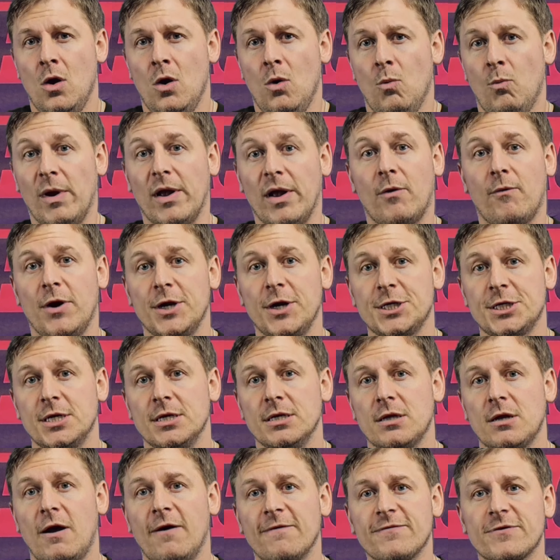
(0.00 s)
When
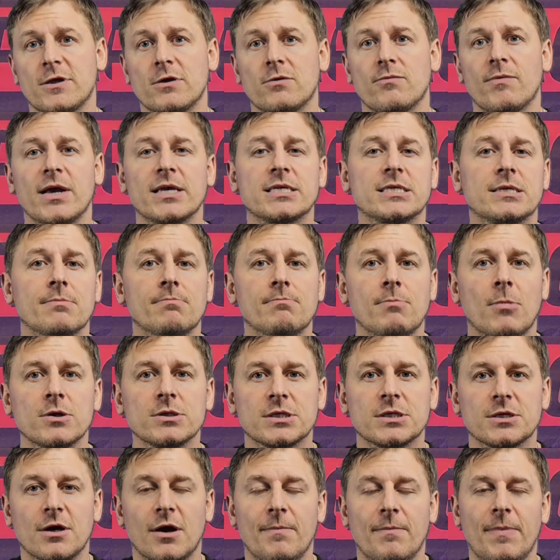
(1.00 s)
questioned after the race in
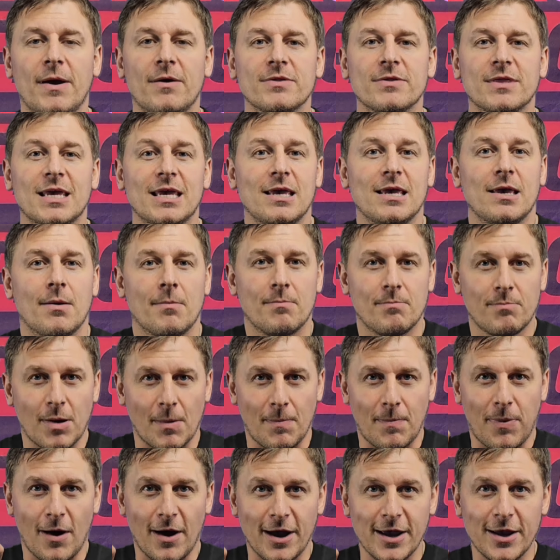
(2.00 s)
Monza about the
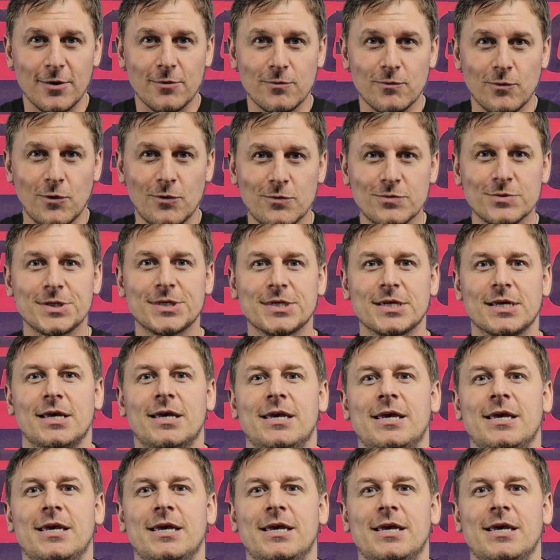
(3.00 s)
papaya rules,